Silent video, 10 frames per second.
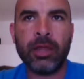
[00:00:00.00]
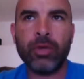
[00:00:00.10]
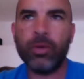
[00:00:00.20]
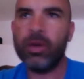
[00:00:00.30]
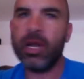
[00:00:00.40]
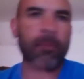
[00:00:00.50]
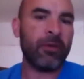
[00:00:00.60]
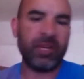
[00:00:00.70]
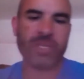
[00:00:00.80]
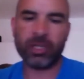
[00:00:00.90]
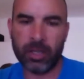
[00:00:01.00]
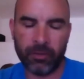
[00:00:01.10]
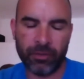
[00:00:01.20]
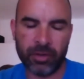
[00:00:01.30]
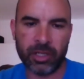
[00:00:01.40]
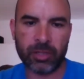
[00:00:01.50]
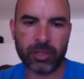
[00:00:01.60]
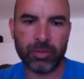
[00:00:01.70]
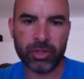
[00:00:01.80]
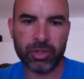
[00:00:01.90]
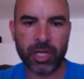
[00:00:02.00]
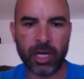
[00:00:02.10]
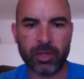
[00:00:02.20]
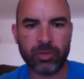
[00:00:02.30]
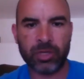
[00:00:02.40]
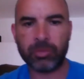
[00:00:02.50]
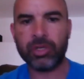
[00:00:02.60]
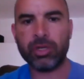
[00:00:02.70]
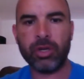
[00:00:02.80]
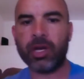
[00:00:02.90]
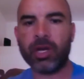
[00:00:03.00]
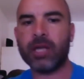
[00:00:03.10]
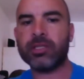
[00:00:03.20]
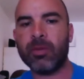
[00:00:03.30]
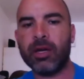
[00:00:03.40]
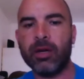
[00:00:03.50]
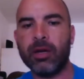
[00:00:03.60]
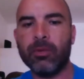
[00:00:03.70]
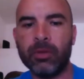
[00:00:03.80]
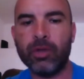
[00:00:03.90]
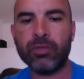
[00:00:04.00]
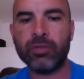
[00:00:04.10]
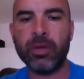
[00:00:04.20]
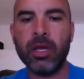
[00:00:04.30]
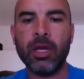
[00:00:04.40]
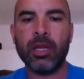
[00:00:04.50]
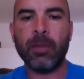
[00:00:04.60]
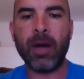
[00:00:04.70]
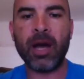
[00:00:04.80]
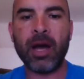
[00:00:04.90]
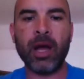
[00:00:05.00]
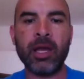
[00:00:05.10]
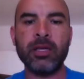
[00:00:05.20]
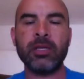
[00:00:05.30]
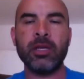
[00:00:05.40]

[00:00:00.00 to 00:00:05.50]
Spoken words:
through a number of different distribution channels, which I'm sure you'll kind of talk about here, Los. But the bottom line is